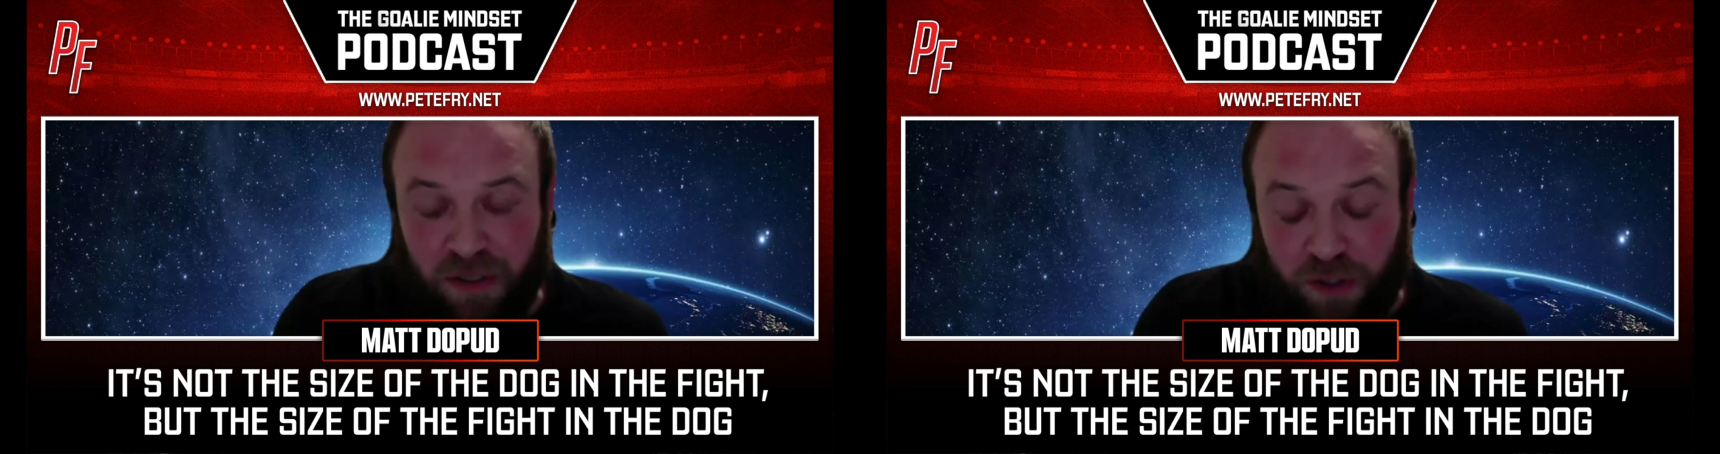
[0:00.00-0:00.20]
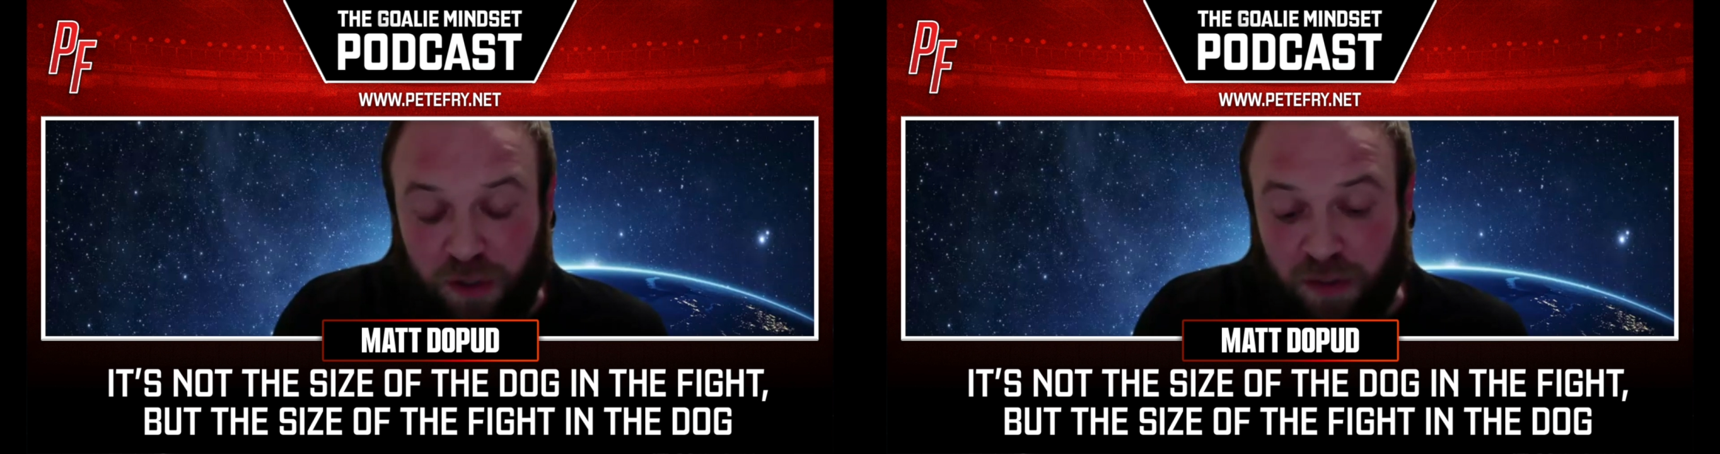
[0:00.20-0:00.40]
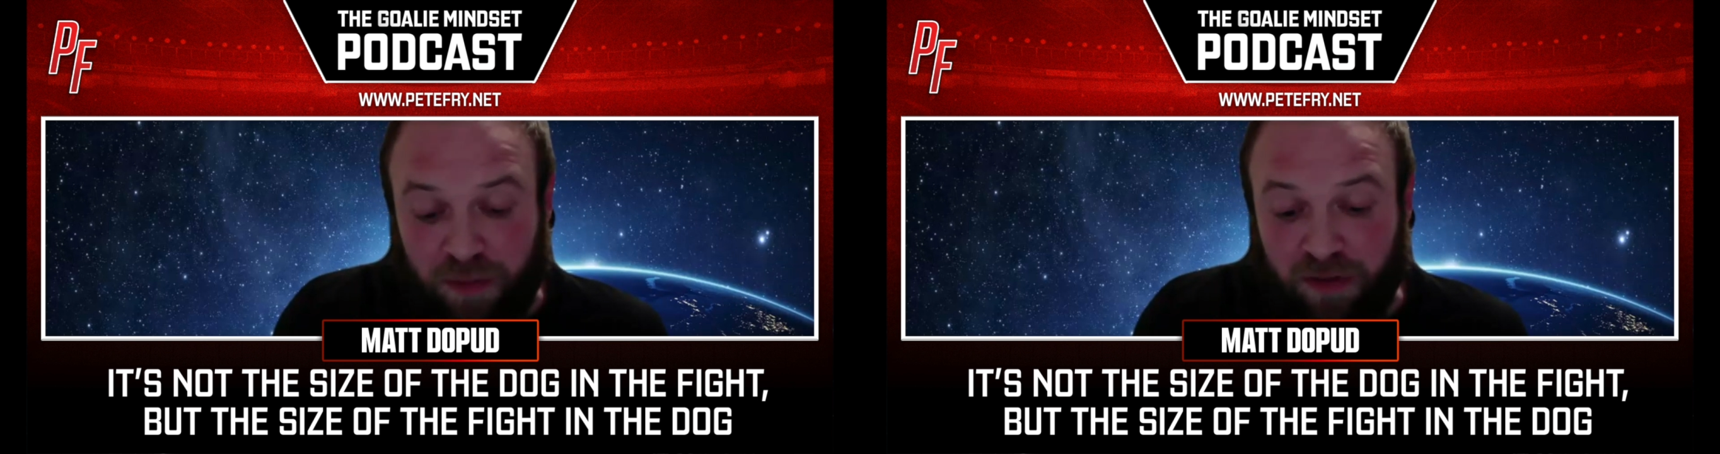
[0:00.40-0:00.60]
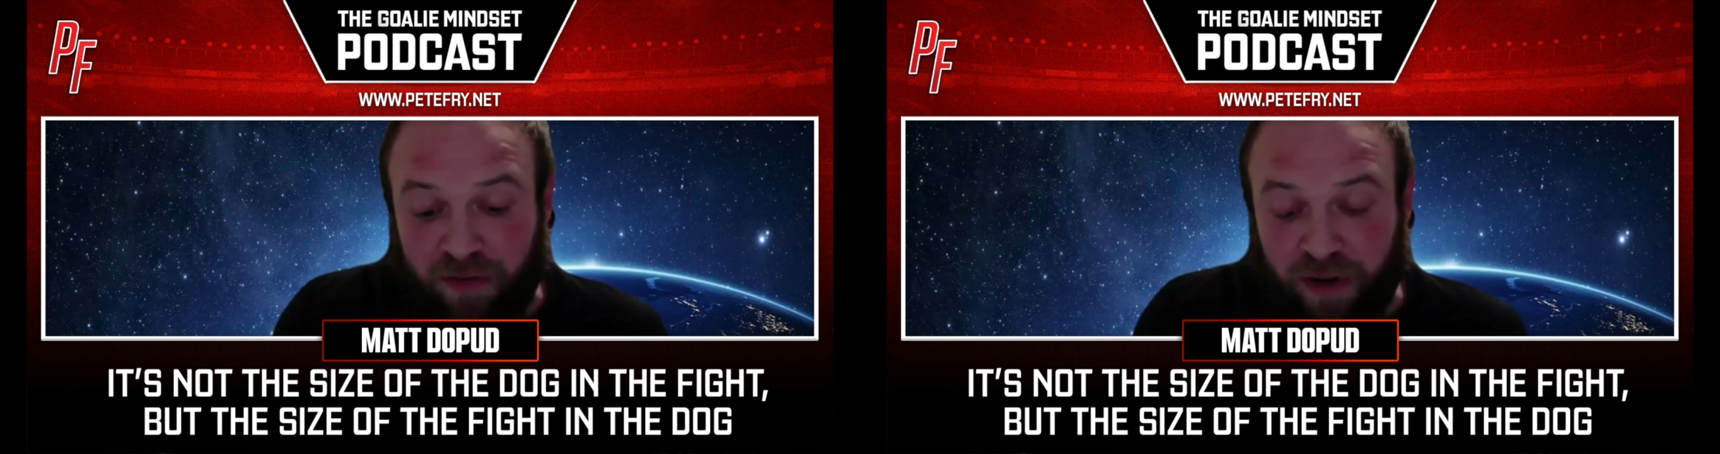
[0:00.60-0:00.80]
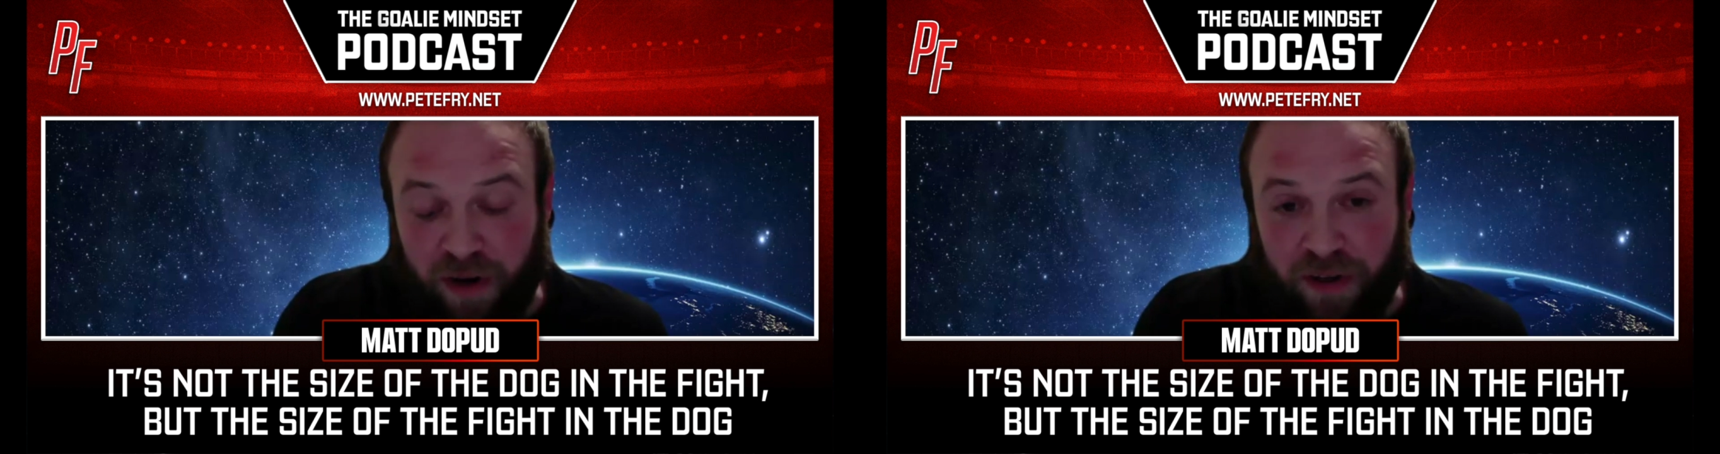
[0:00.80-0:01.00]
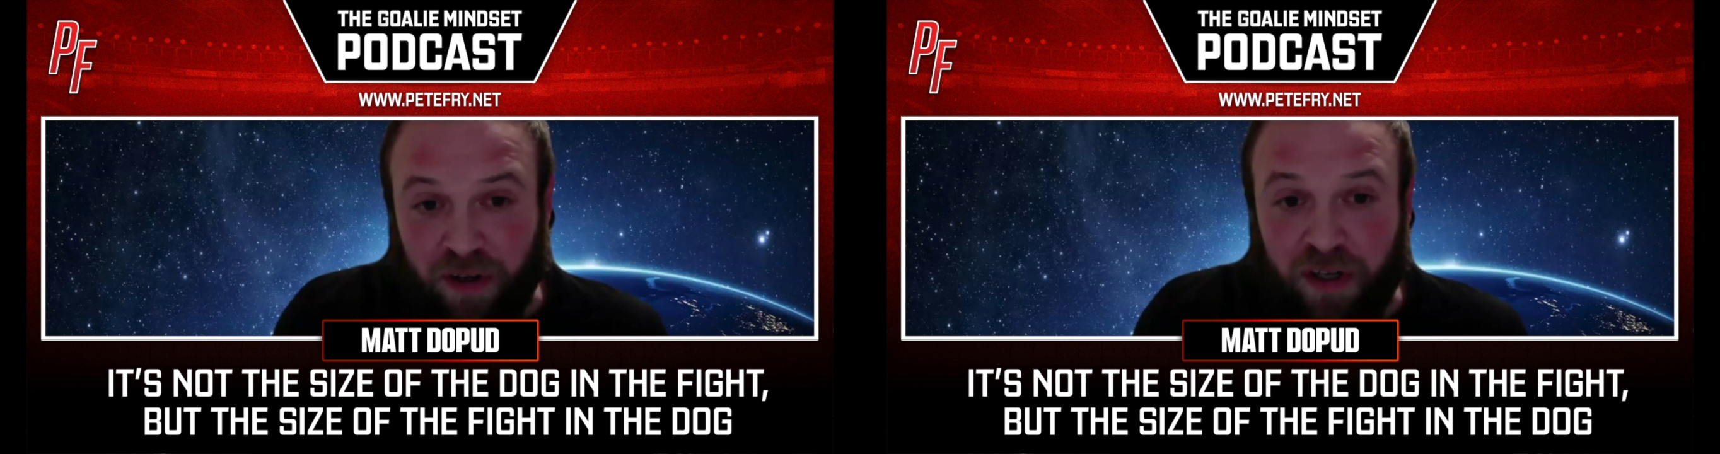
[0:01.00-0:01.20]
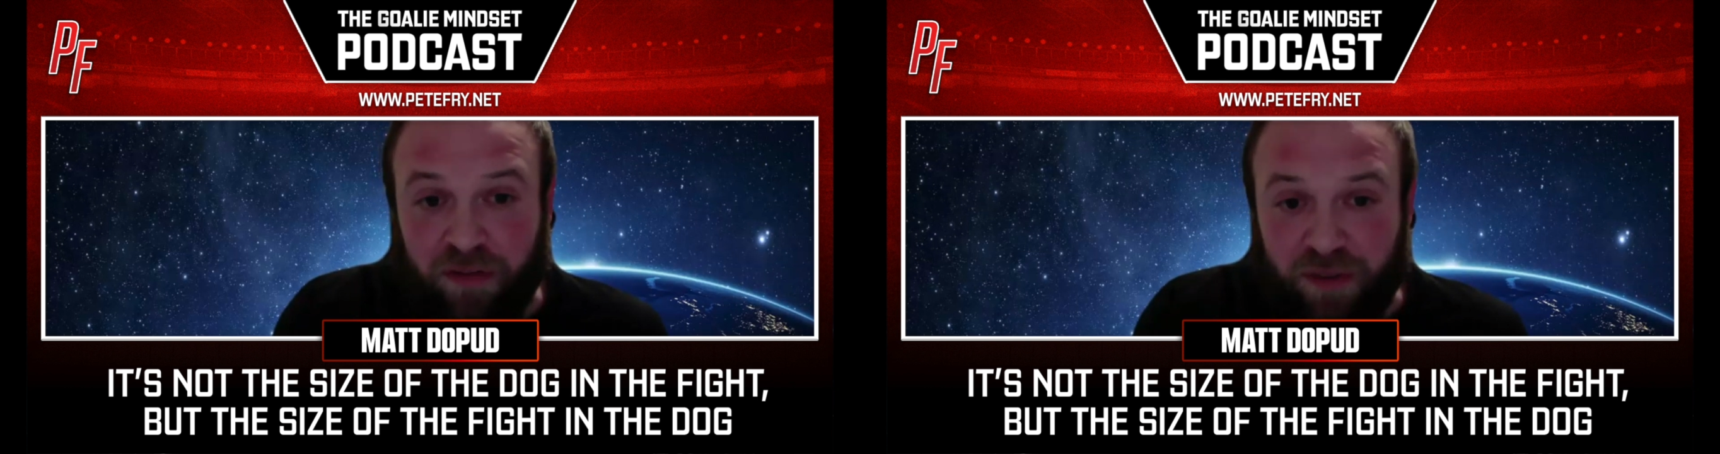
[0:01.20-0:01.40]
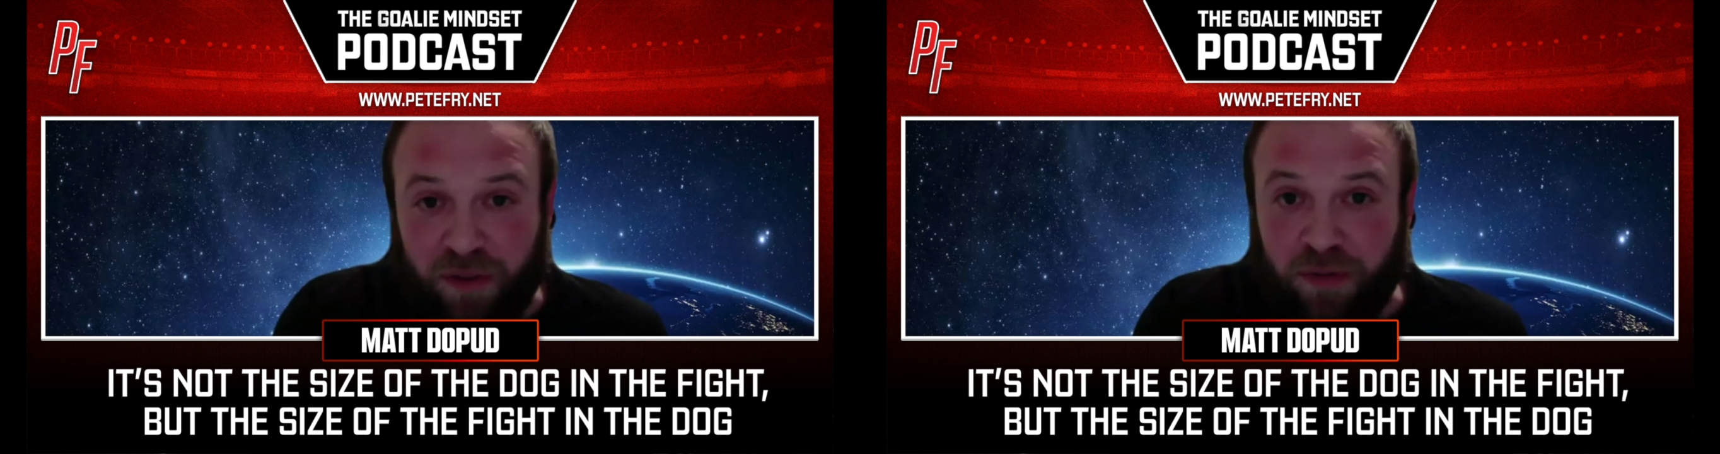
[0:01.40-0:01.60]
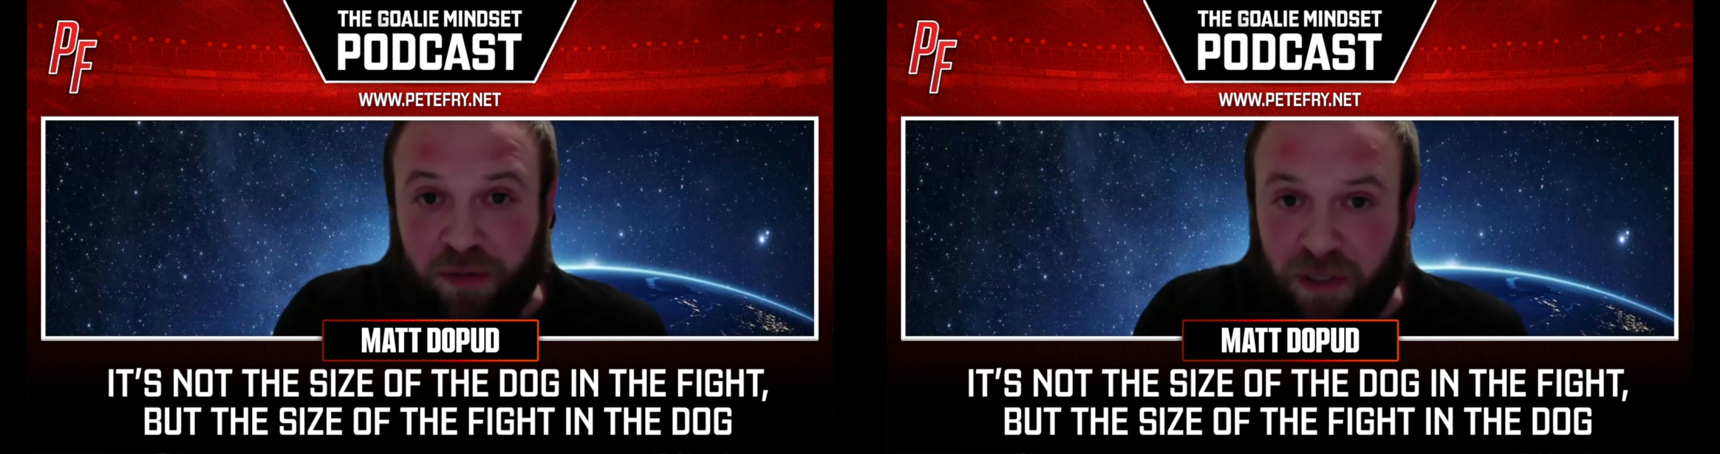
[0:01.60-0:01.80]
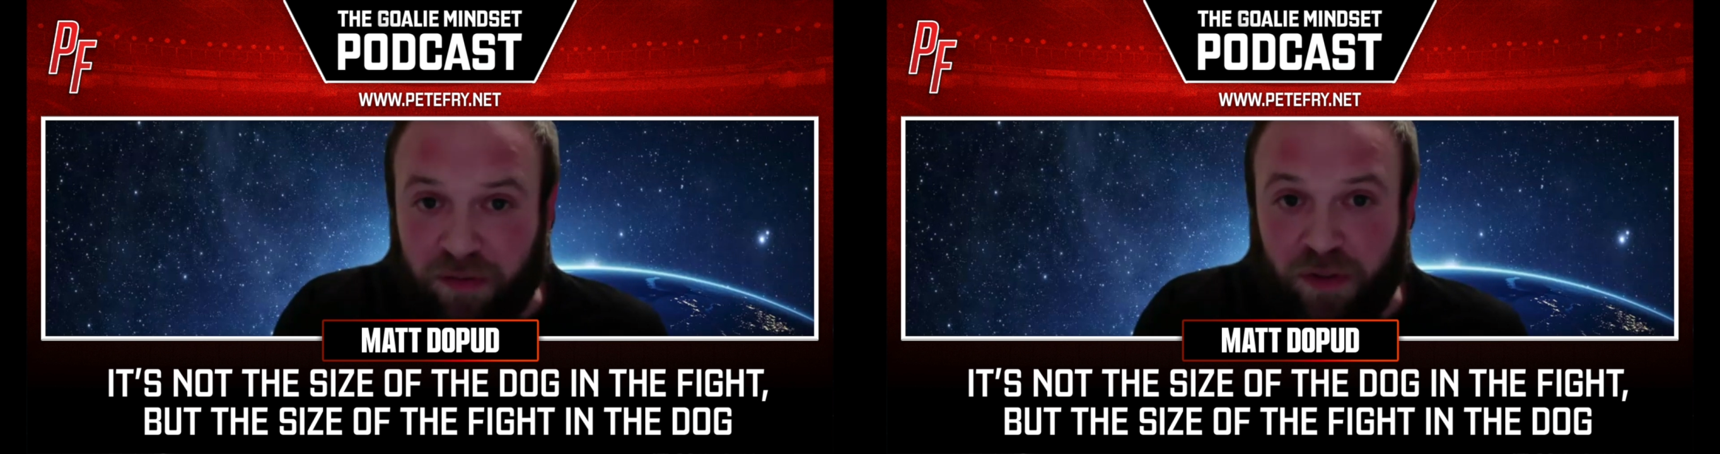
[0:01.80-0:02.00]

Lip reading: you can be very good if you